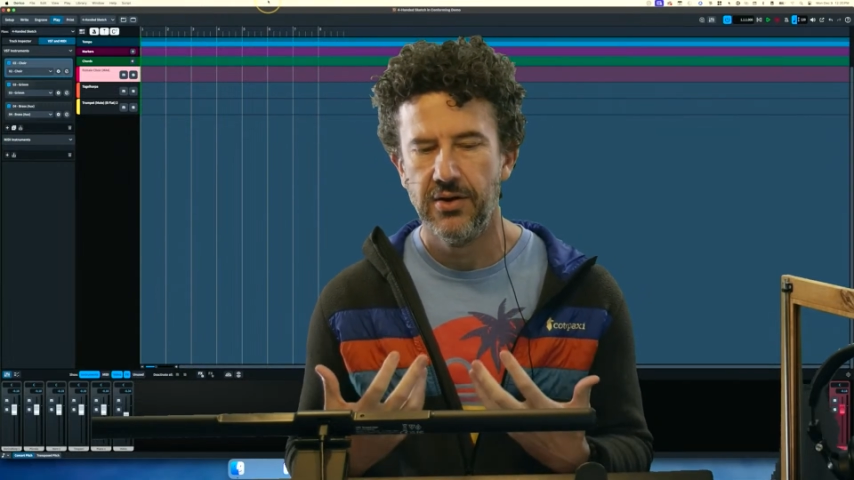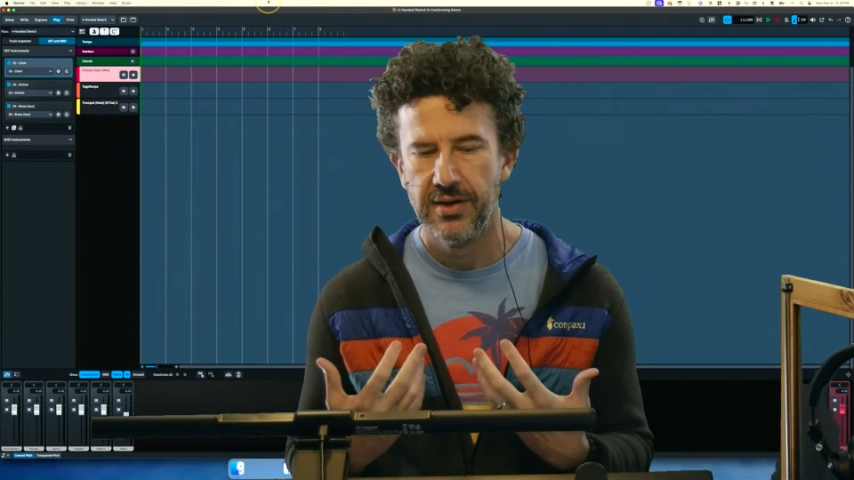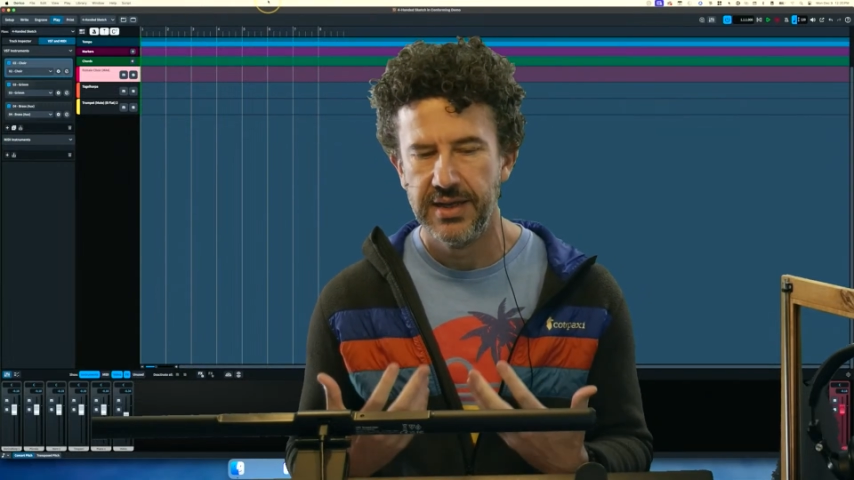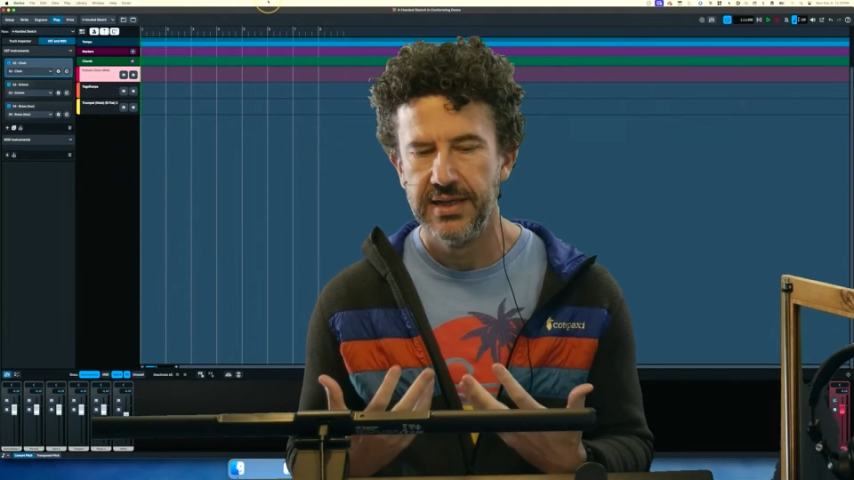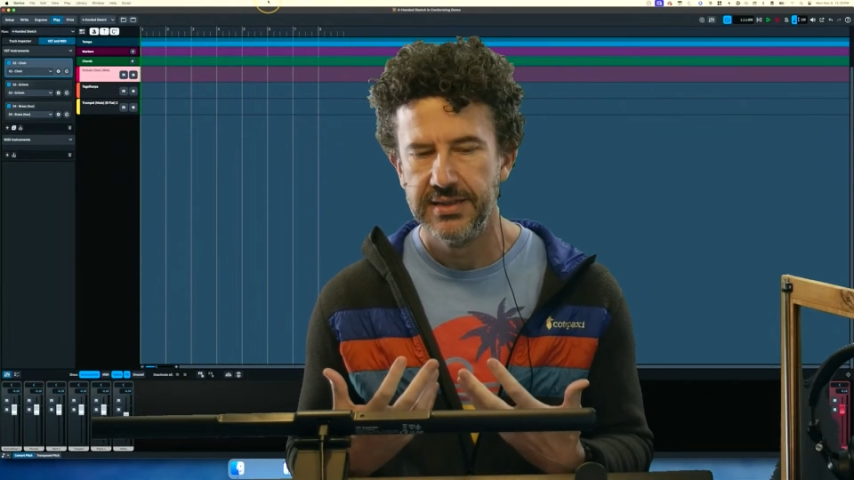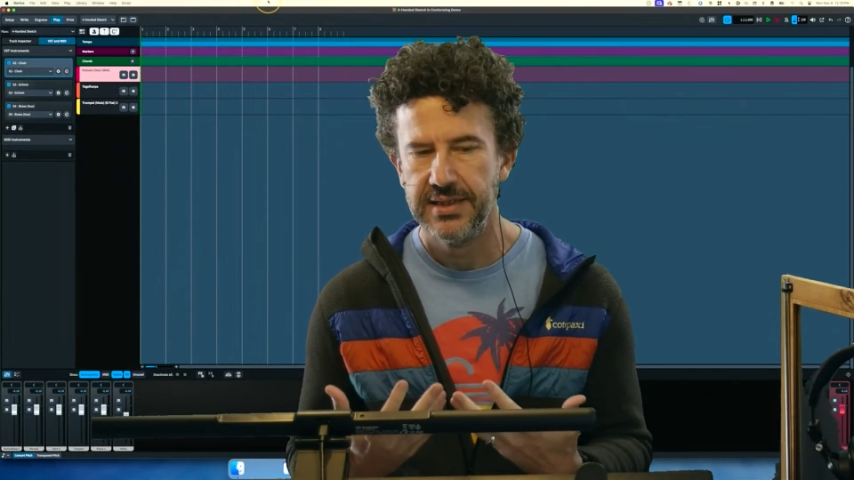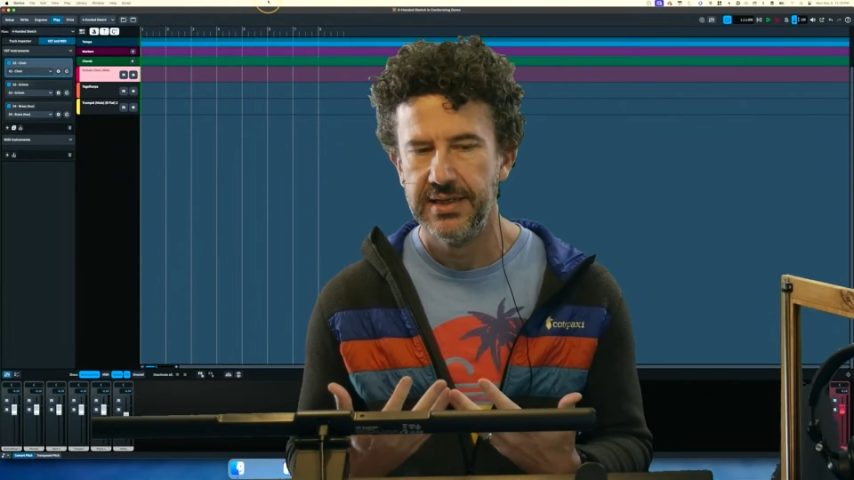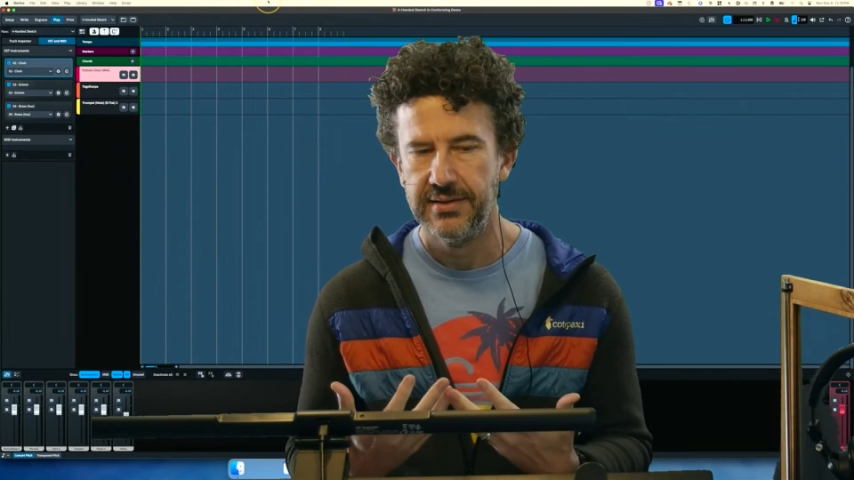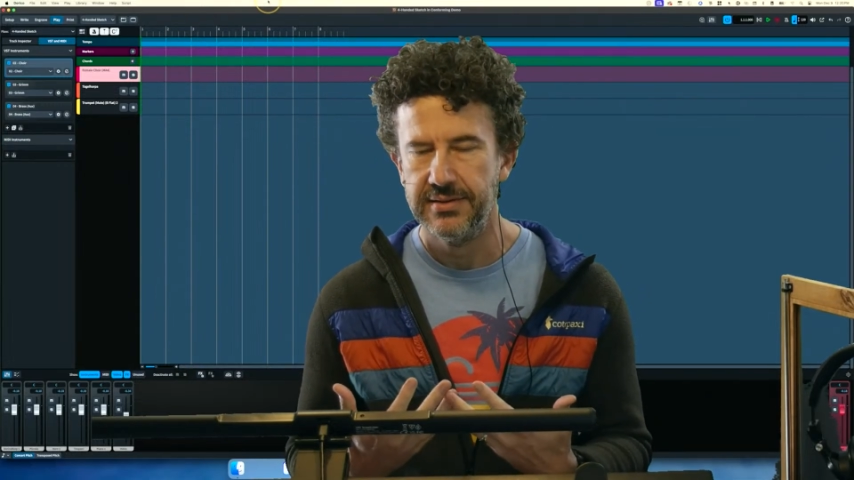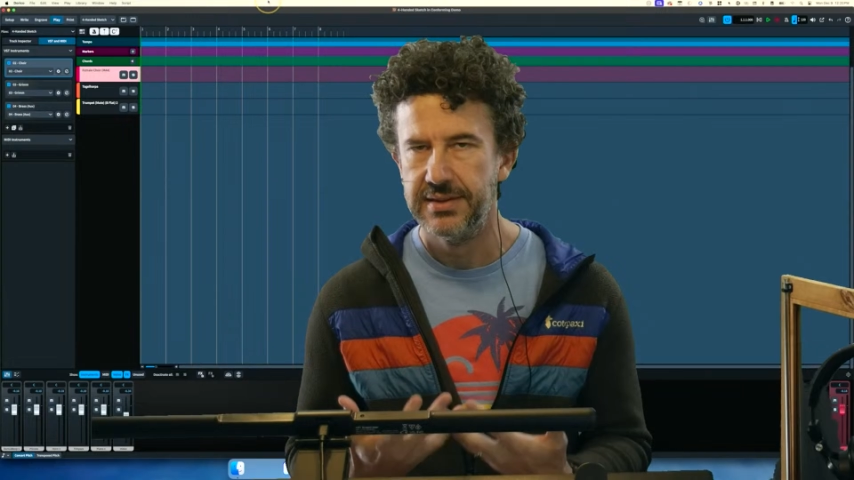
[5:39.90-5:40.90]

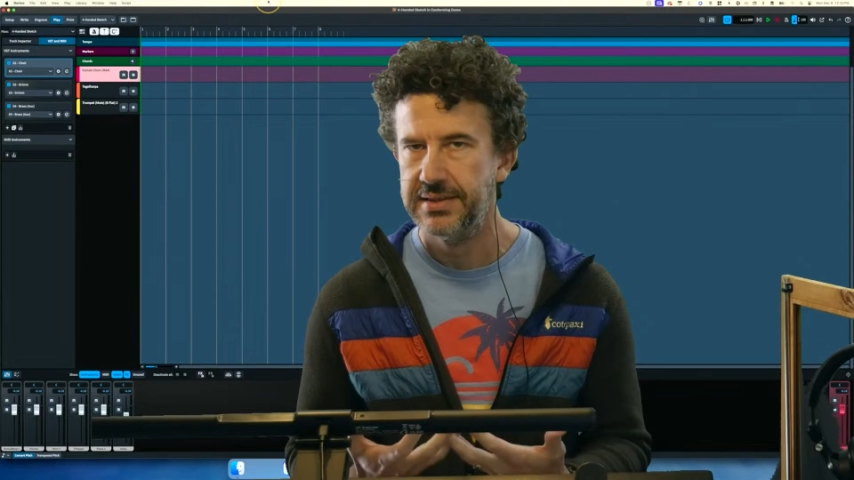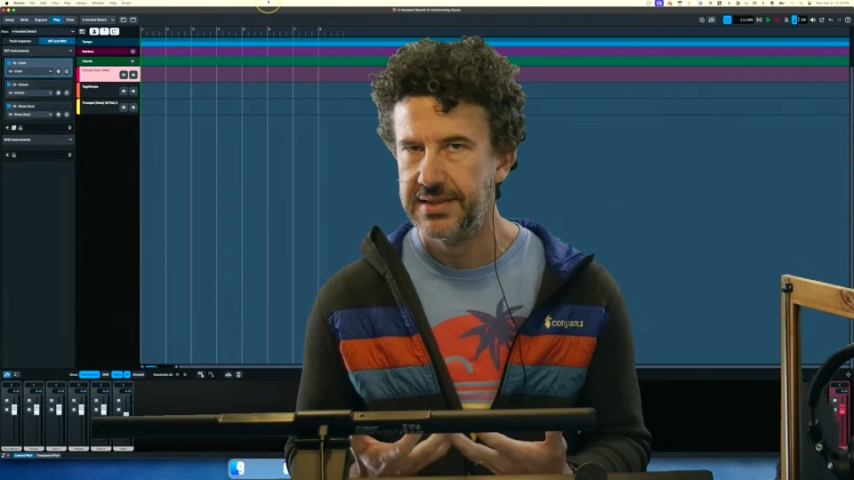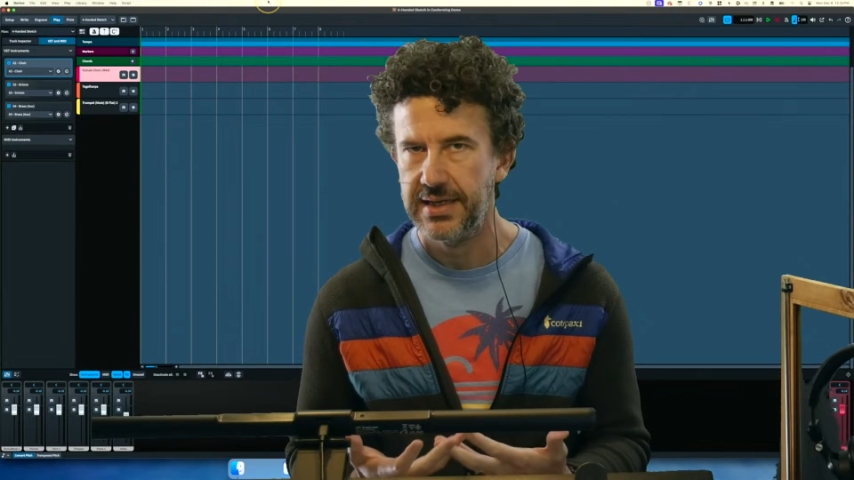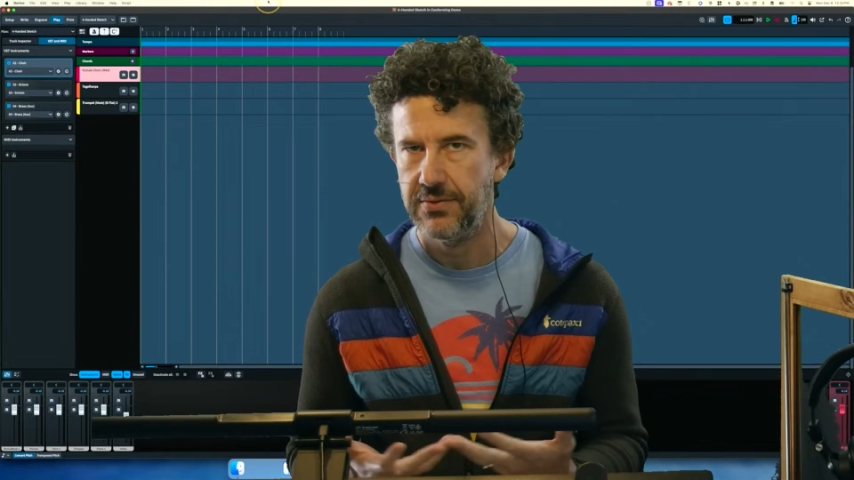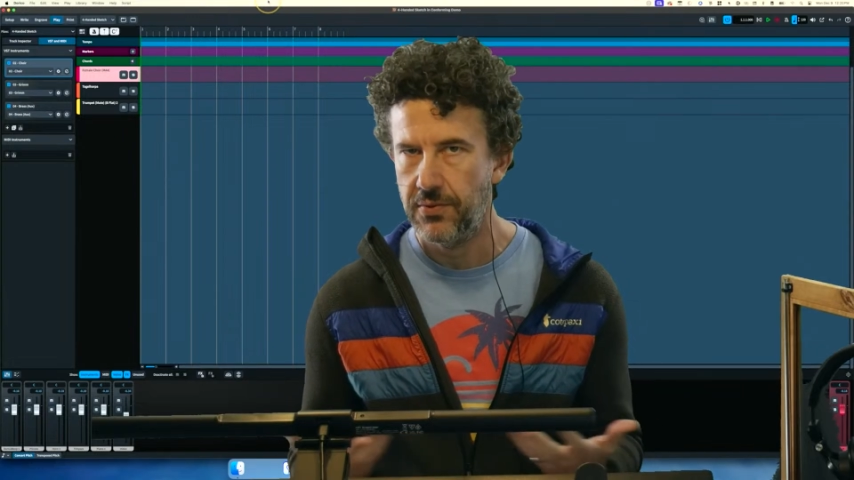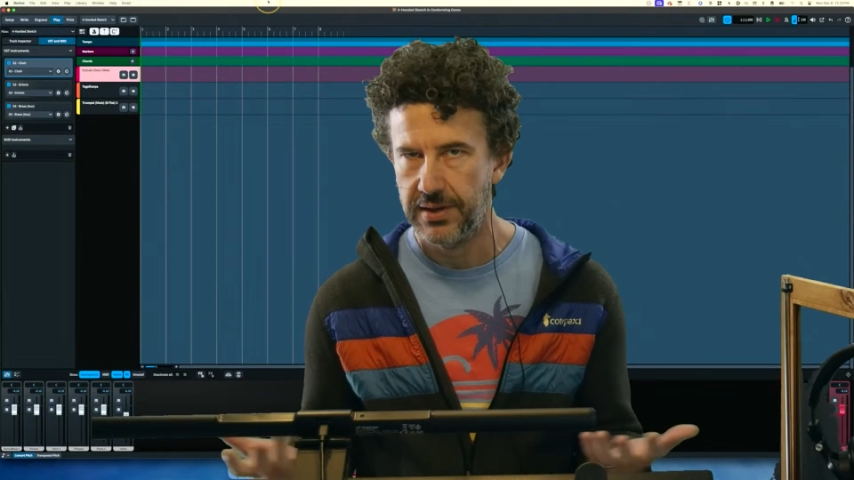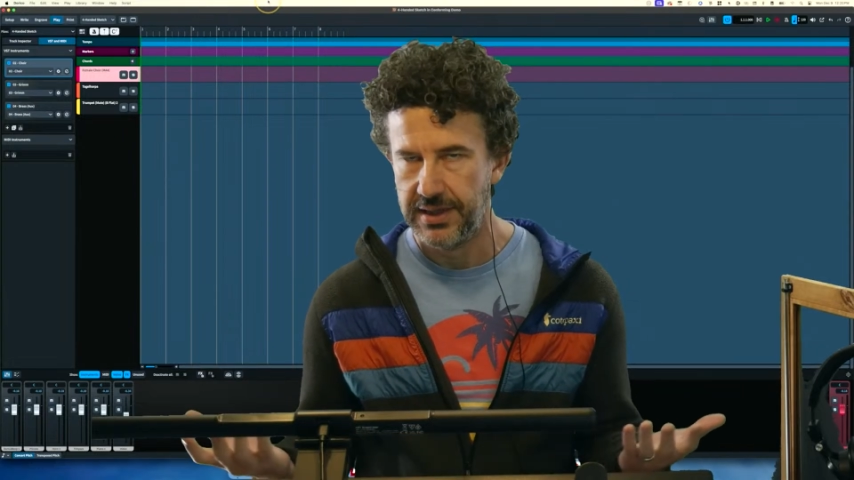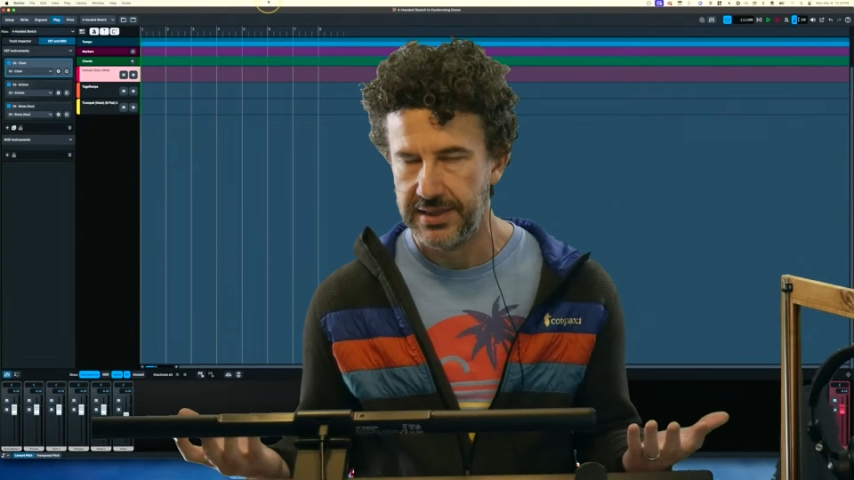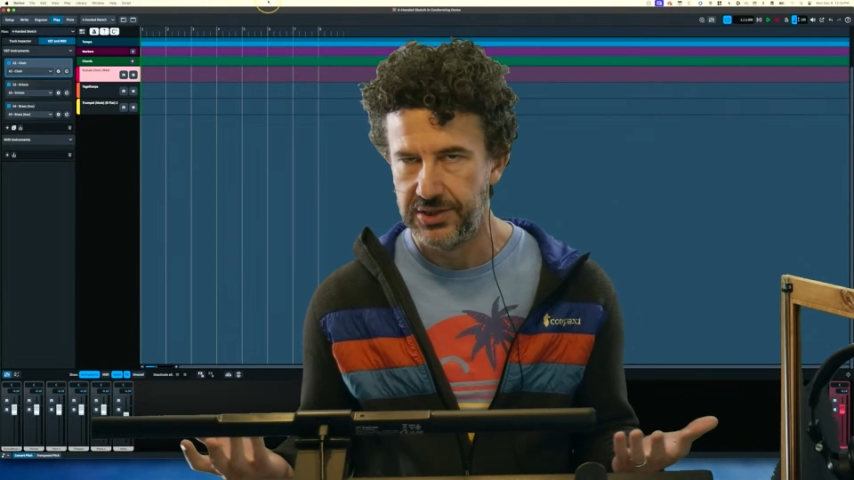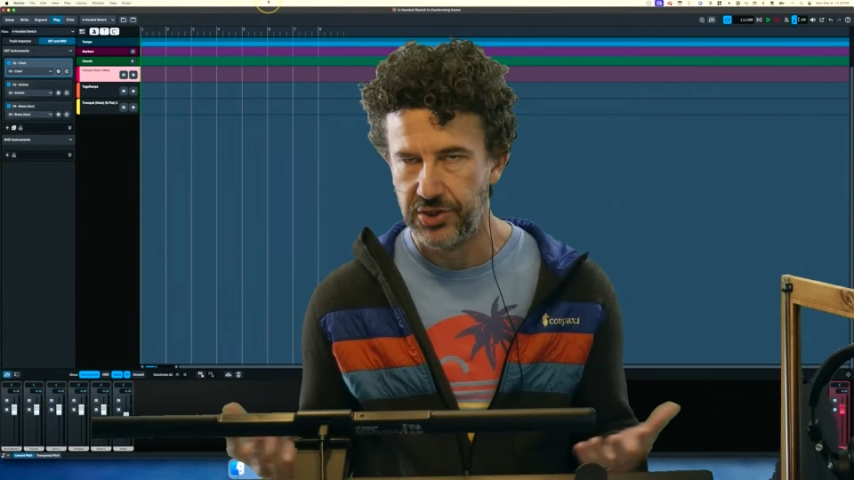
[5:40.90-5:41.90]
easy to see what
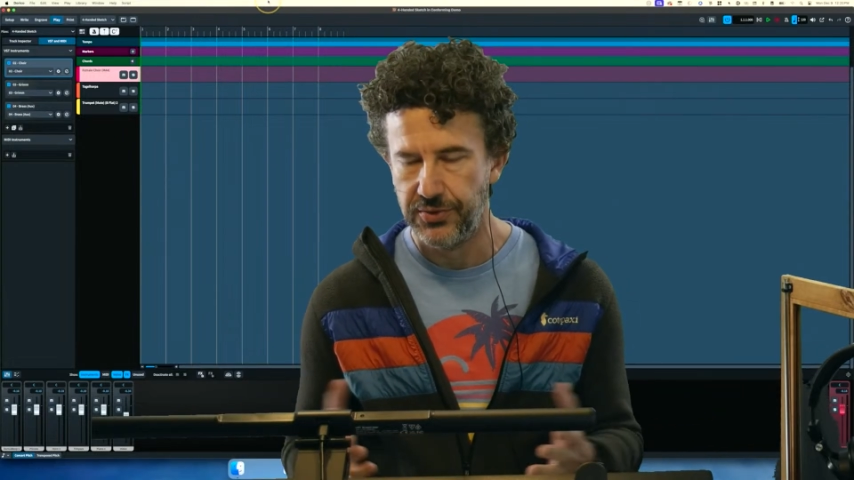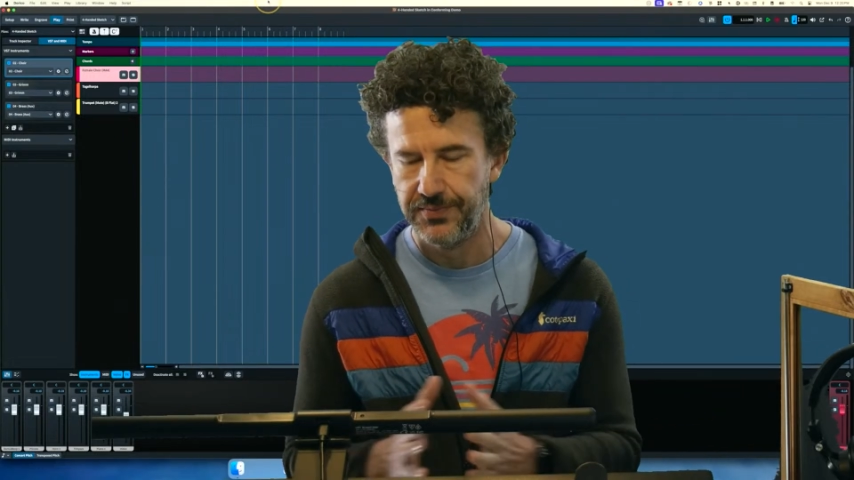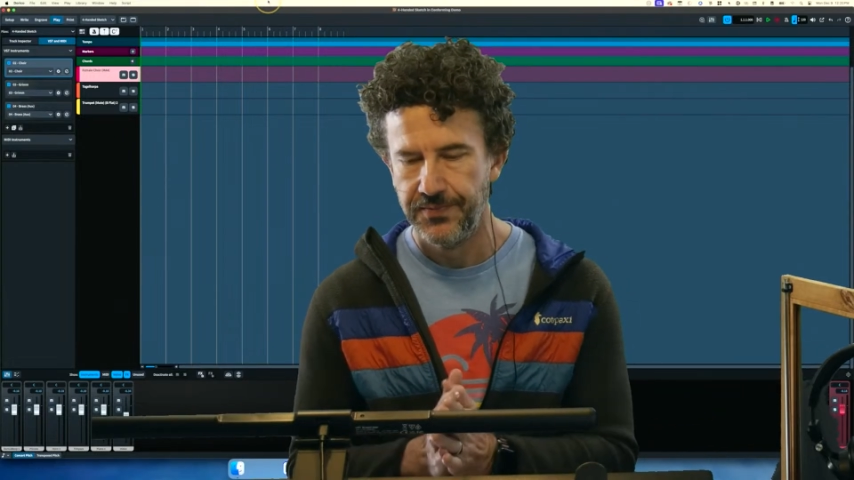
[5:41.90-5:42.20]
these do.